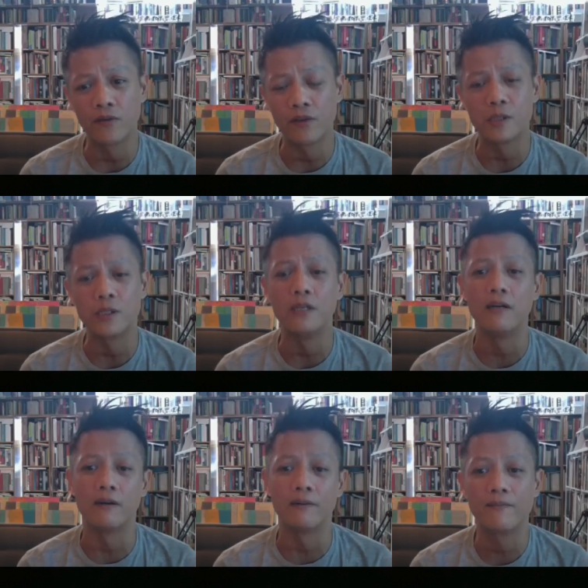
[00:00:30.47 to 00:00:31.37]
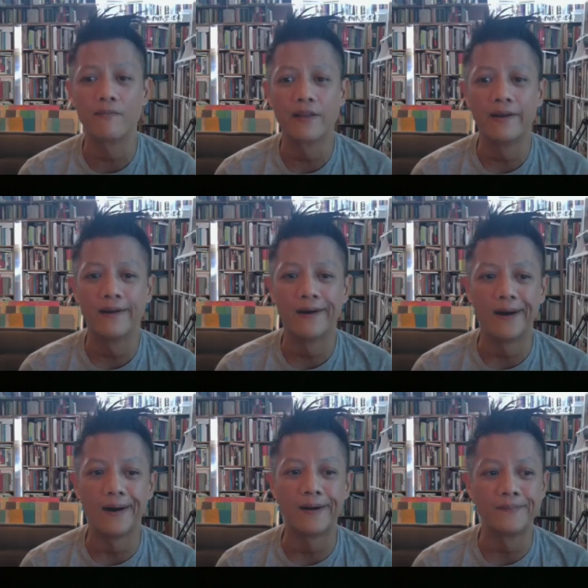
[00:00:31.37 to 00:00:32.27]
for this year.
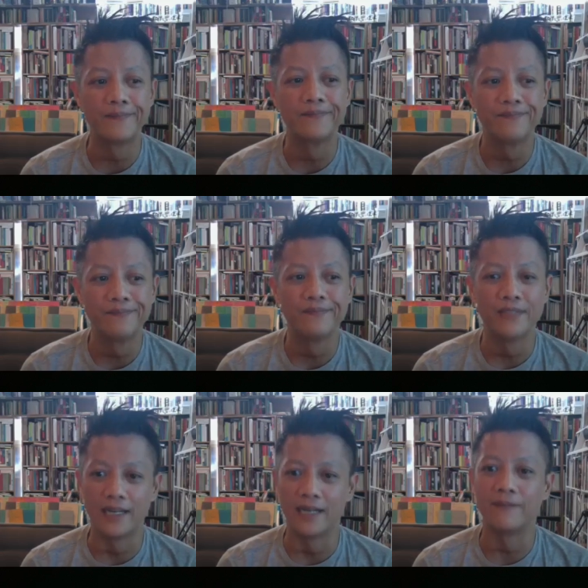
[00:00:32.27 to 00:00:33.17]
Uh, yeah